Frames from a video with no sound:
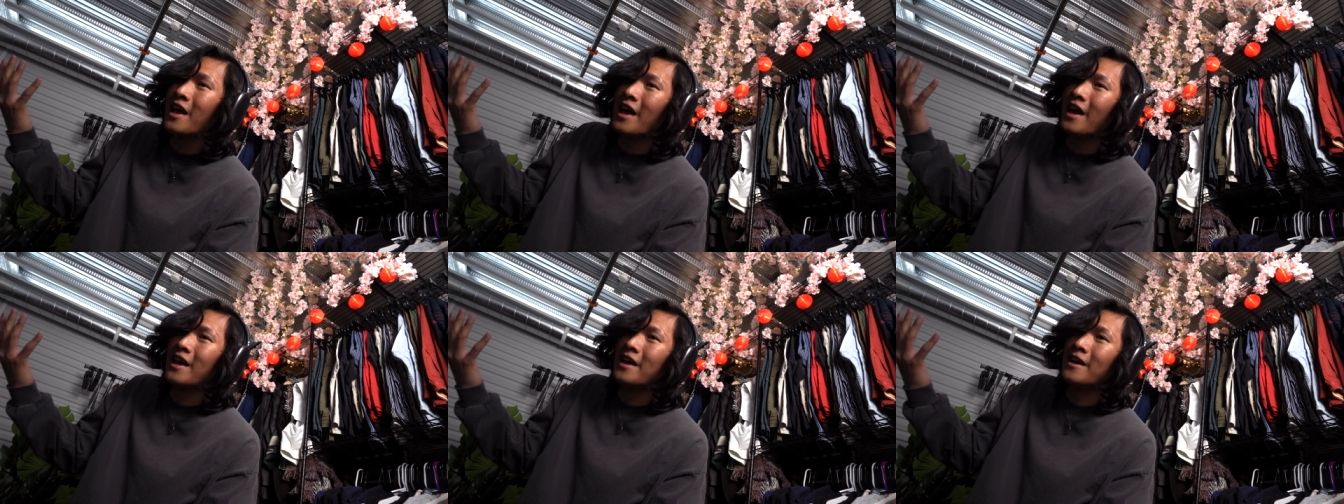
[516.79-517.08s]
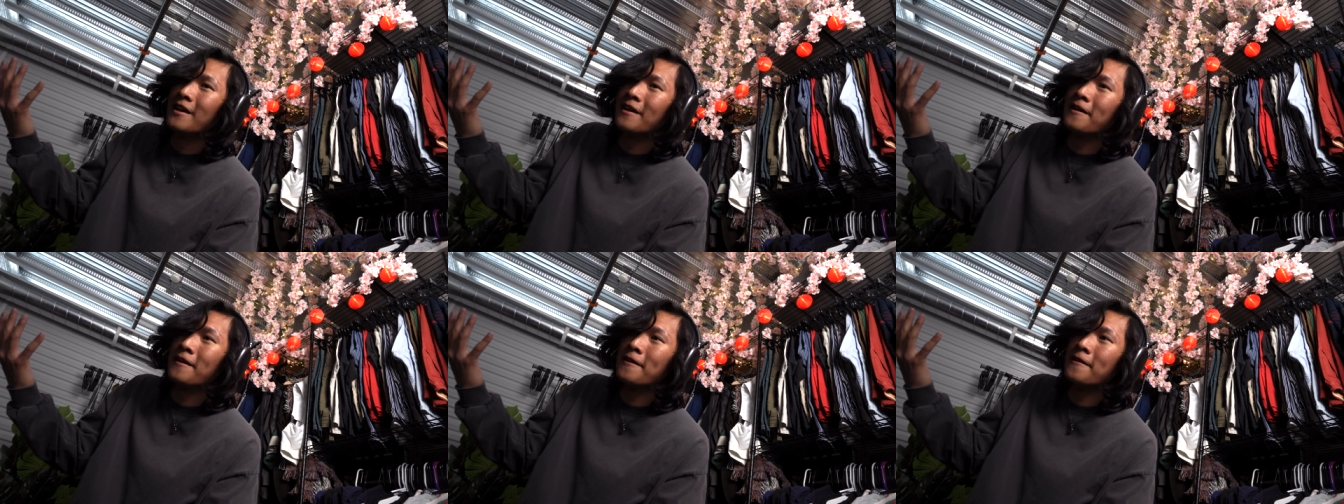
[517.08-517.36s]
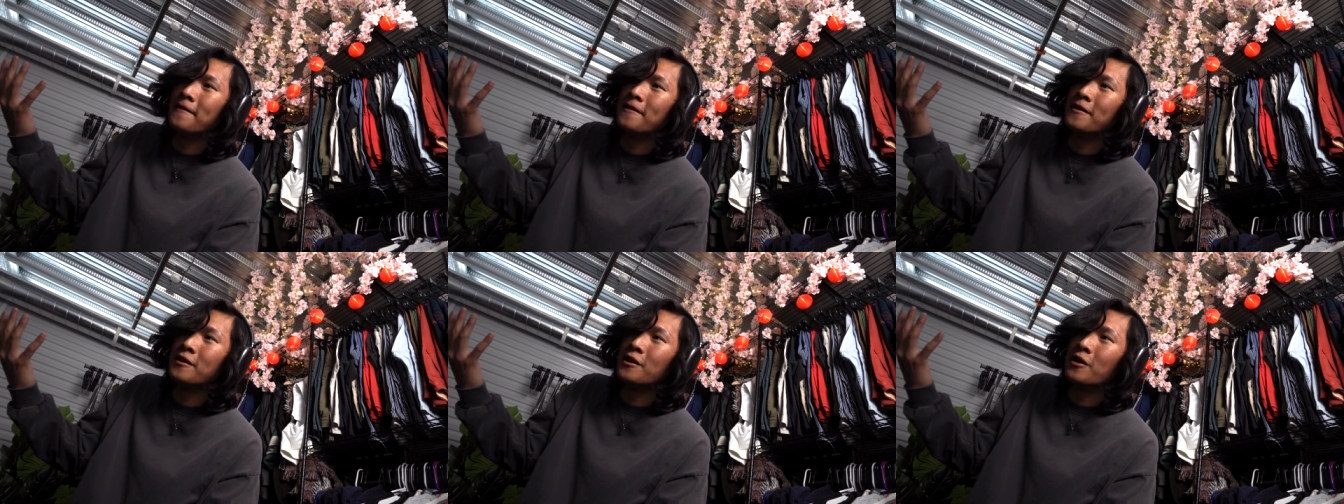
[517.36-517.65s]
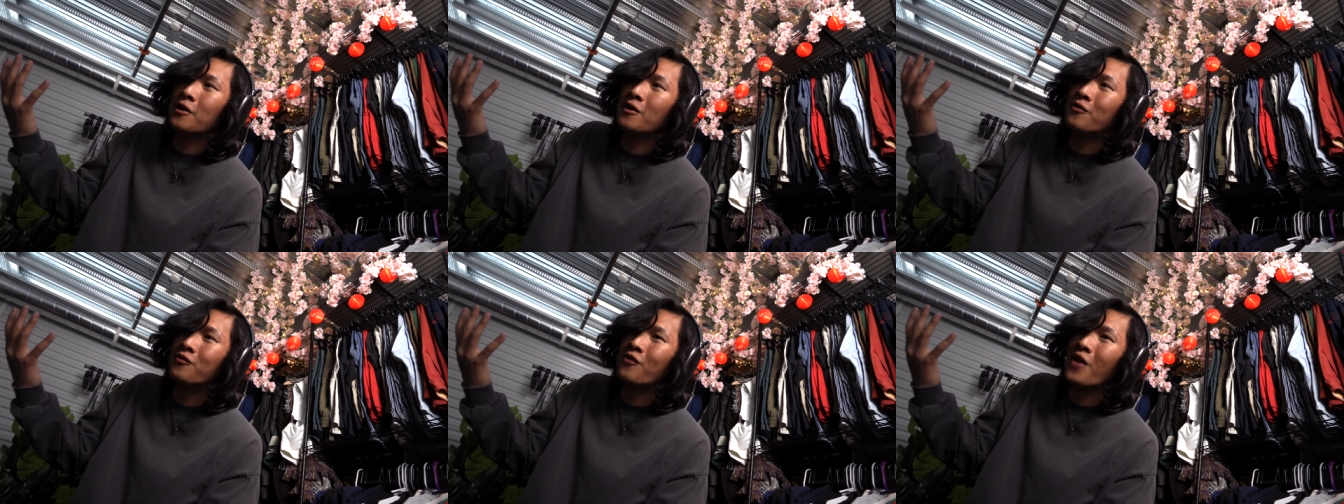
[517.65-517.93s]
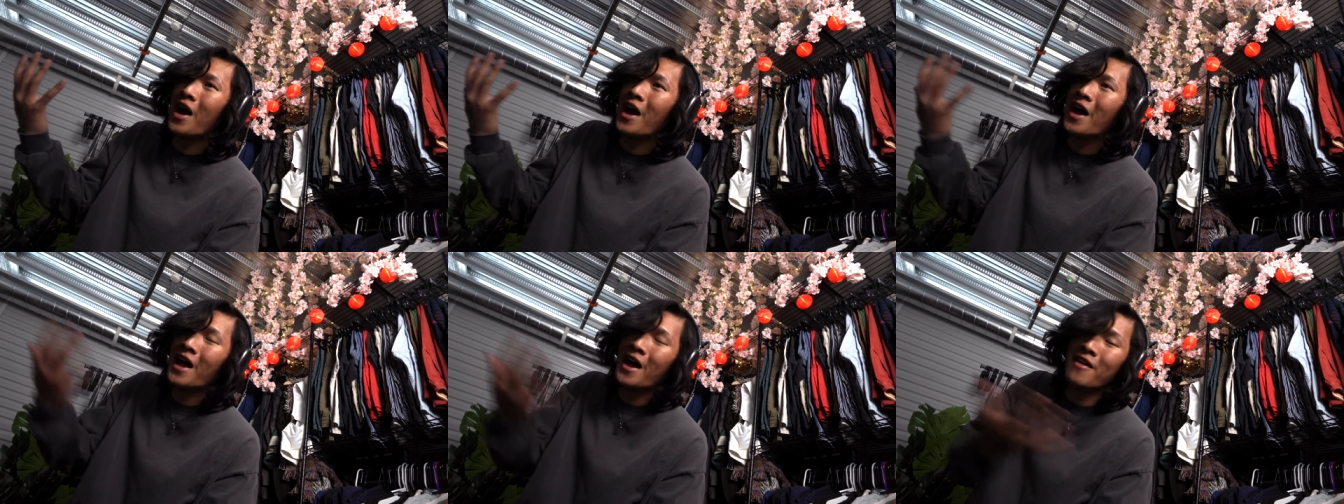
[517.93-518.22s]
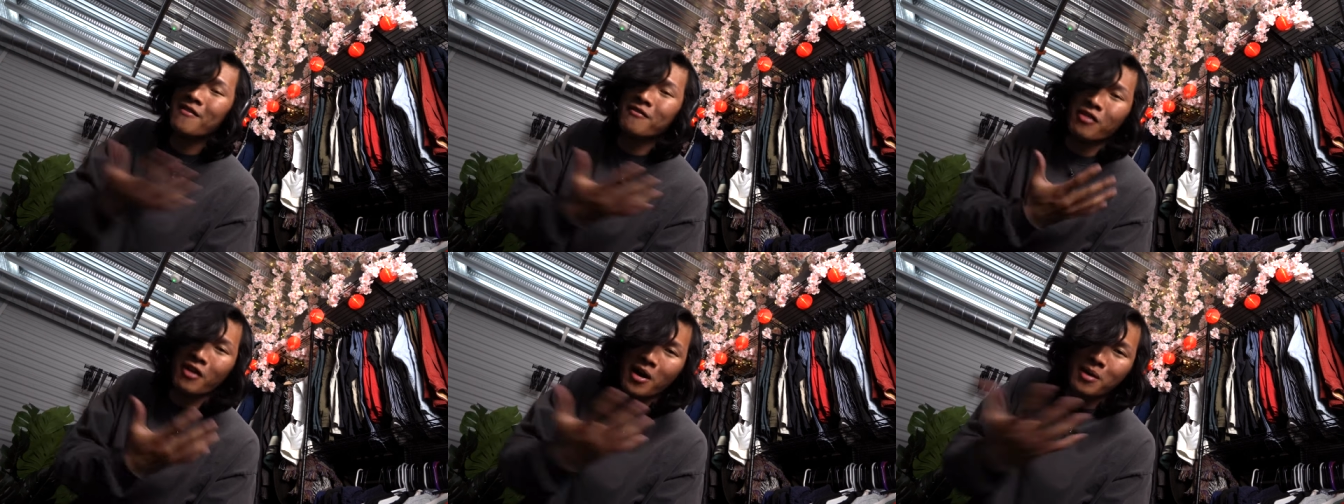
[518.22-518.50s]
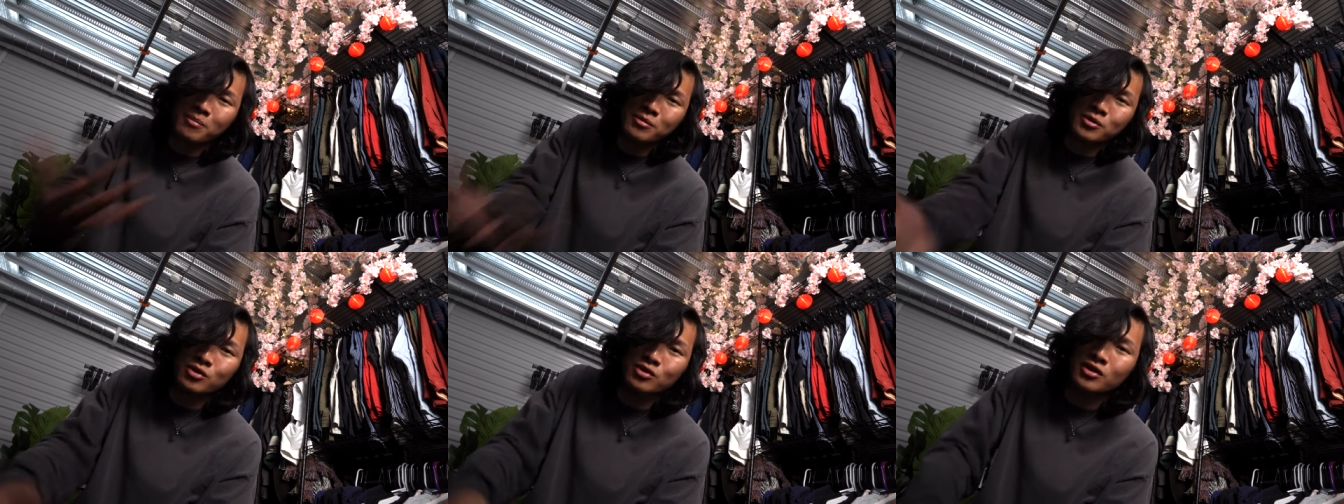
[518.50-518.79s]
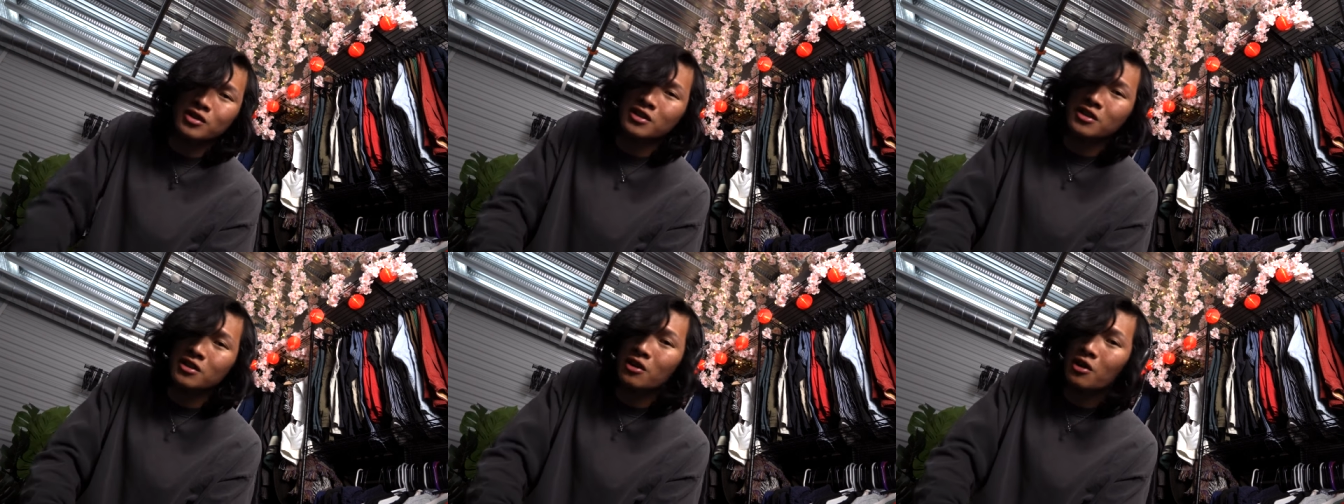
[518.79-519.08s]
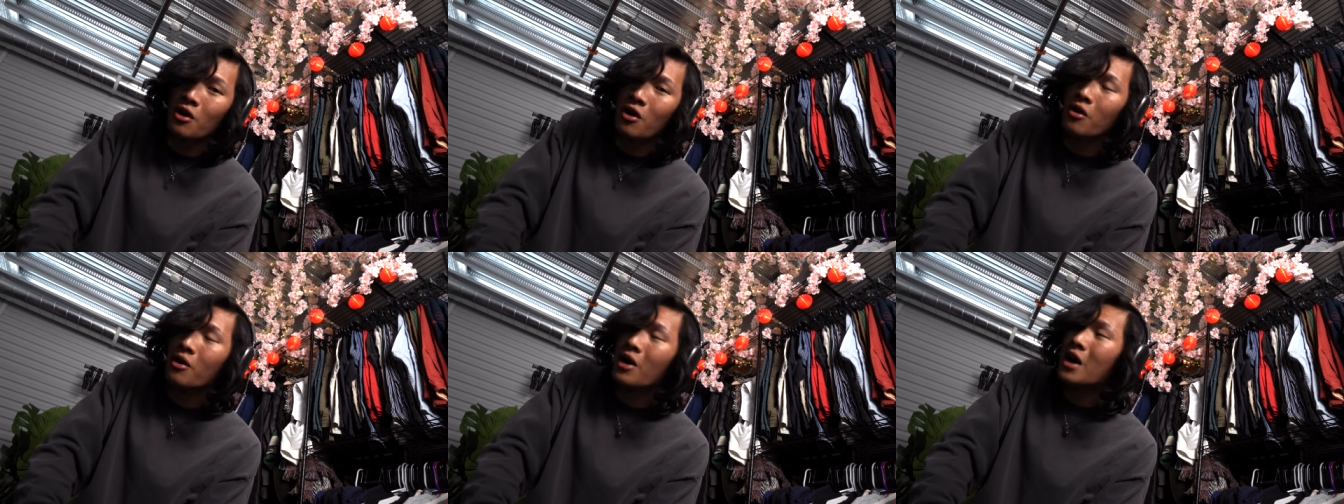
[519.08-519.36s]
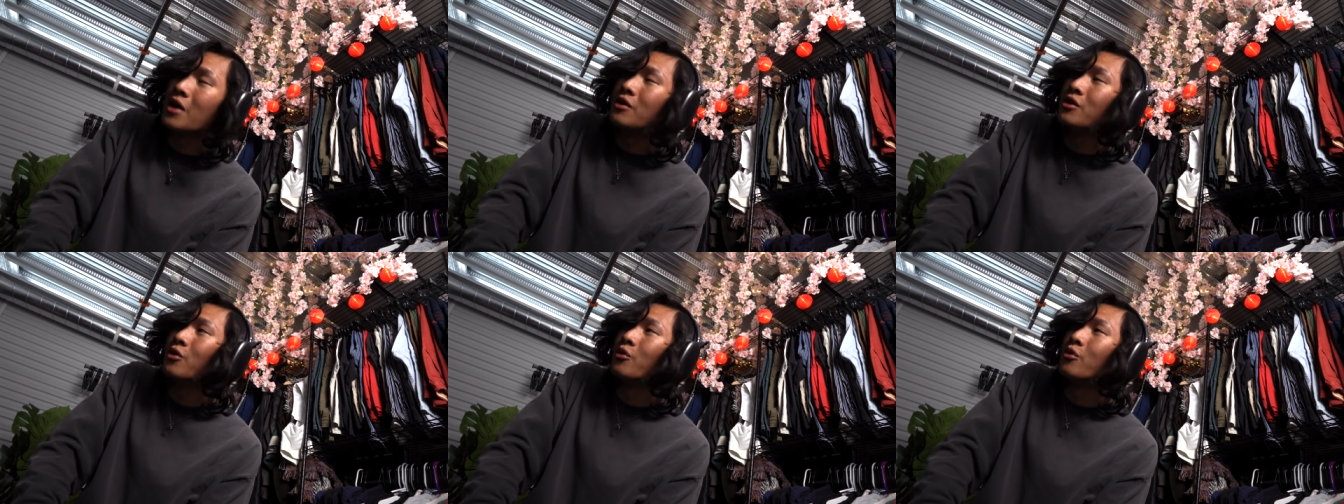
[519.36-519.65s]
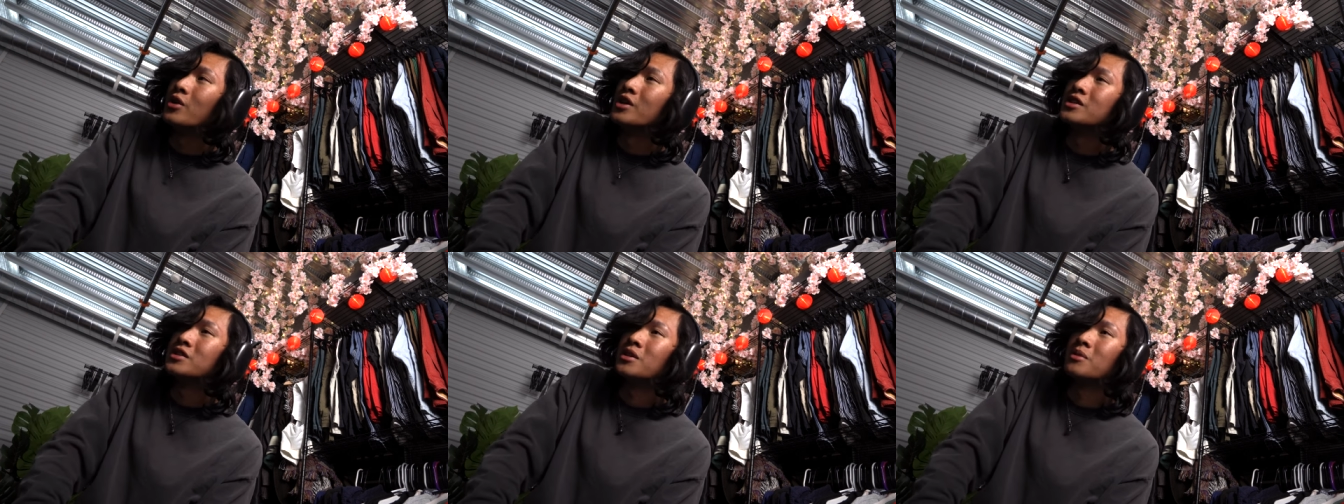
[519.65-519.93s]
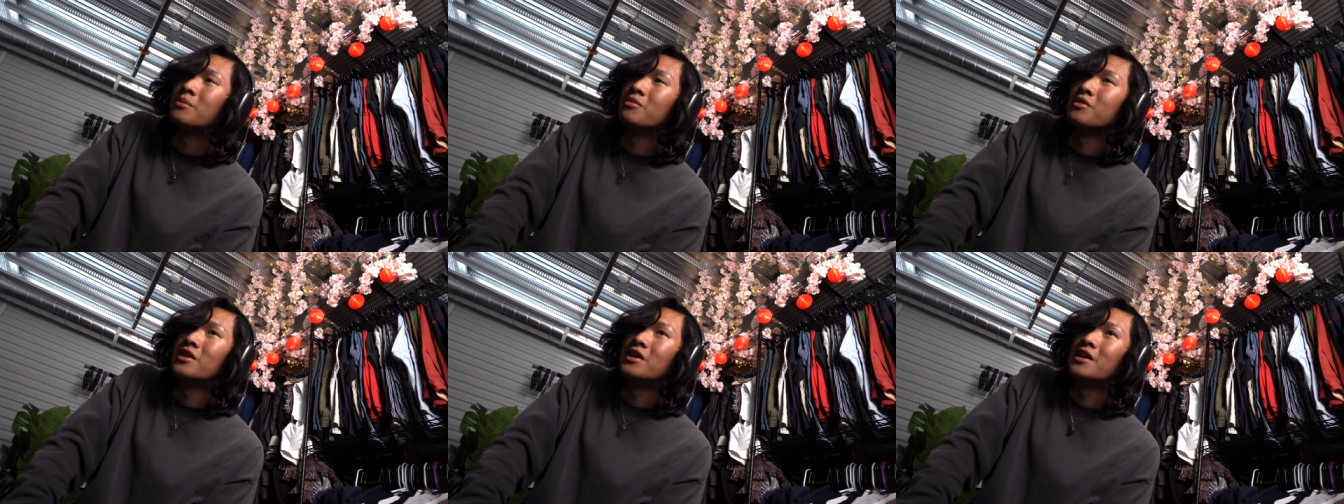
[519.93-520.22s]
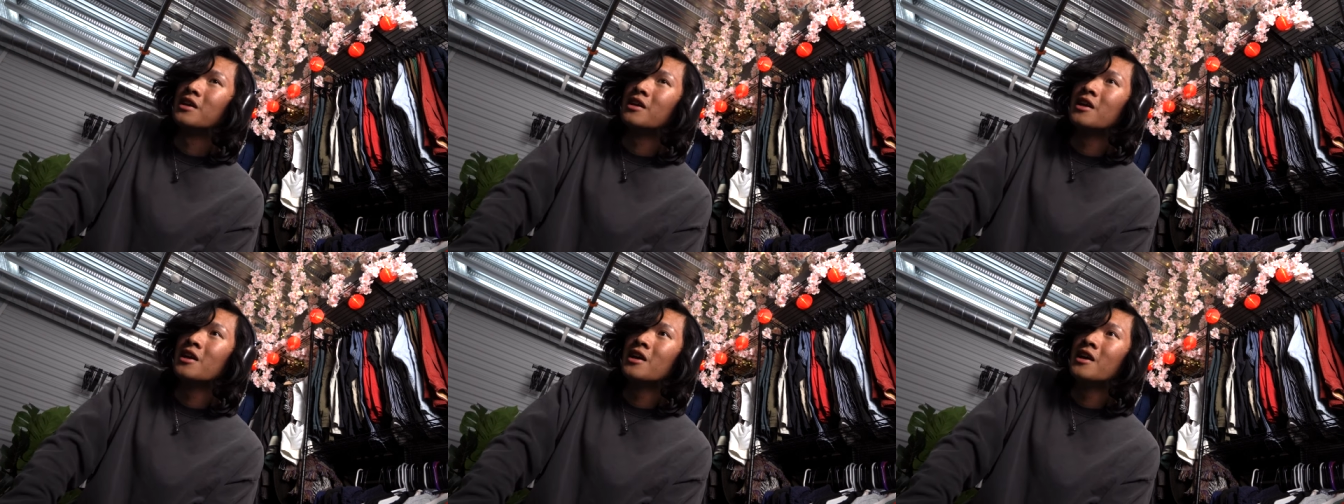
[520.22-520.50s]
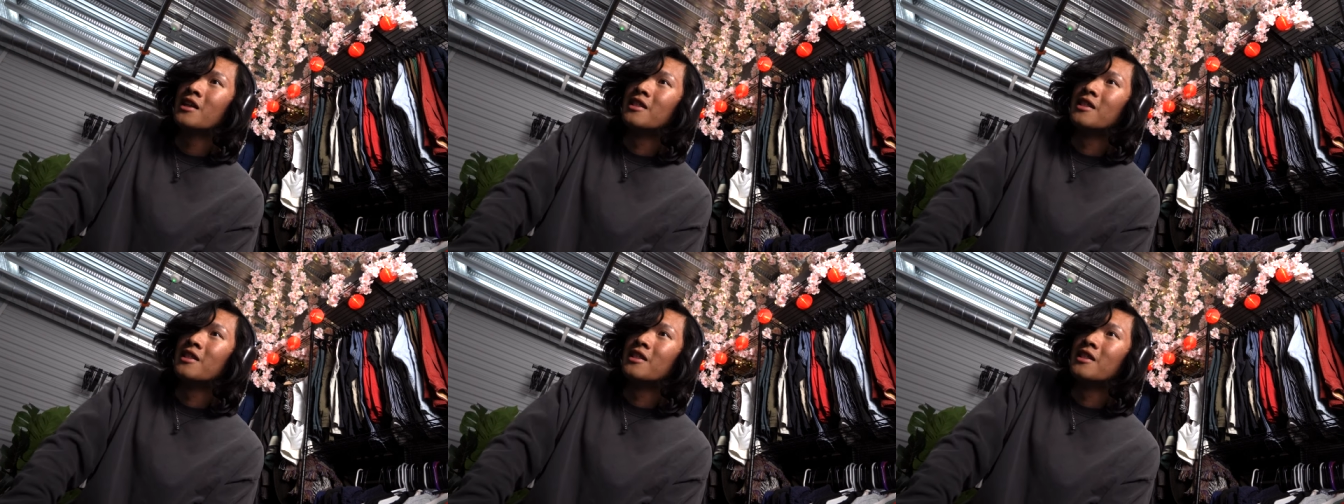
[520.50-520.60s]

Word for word: and you know if I have the opportunity to go out and reach something